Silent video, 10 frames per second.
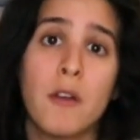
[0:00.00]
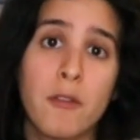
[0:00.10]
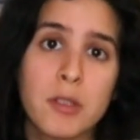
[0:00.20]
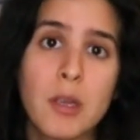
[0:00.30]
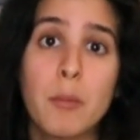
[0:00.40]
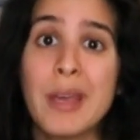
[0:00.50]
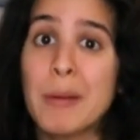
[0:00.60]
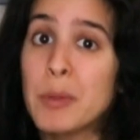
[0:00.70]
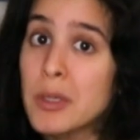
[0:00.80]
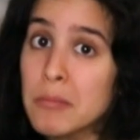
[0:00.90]
For some
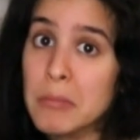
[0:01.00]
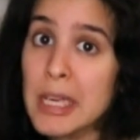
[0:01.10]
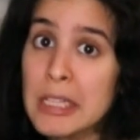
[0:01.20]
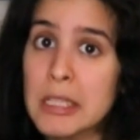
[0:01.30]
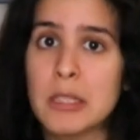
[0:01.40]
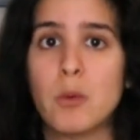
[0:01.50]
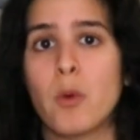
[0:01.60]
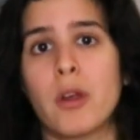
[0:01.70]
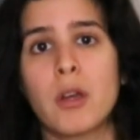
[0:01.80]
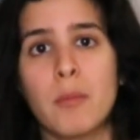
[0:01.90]
people, it doesn't
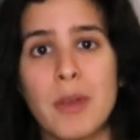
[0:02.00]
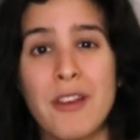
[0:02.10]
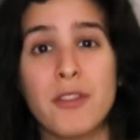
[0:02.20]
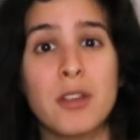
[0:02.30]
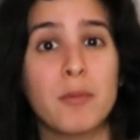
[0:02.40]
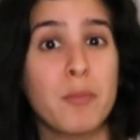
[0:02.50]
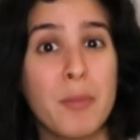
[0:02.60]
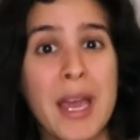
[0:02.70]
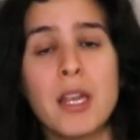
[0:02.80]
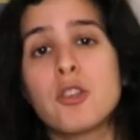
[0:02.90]
work. If the
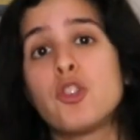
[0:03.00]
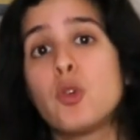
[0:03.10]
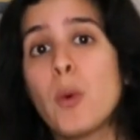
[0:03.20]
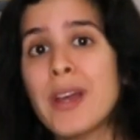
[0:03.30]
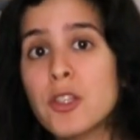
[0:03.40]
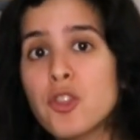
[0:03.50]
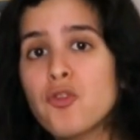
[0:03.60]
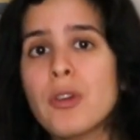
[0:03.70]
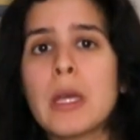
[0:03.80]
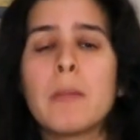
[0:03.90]
pain is too
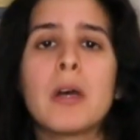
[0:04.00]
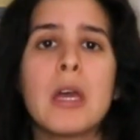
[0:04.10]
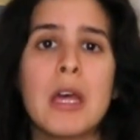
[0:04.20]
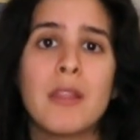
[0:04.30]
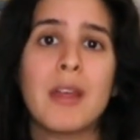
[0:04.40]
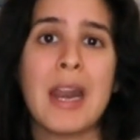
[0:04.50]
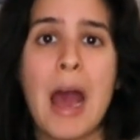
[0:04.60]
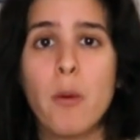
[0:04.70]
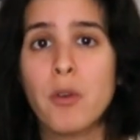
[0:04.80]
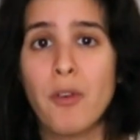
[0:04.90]
extreme, then
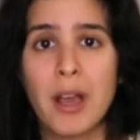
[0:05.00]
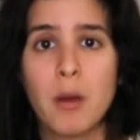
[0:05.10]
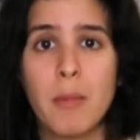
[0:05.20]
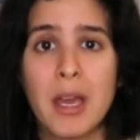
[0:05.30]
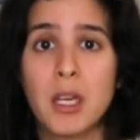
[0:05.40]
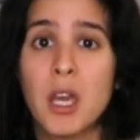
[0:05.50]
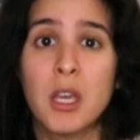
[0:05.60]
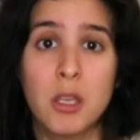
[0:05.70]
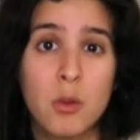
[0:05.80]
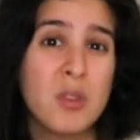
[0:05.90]
I would recommend
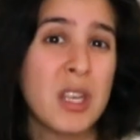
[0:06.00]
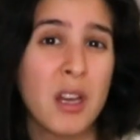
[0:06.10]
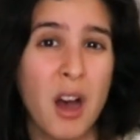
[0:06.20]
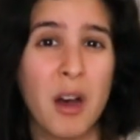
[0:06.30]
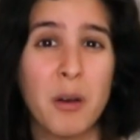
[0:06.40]
using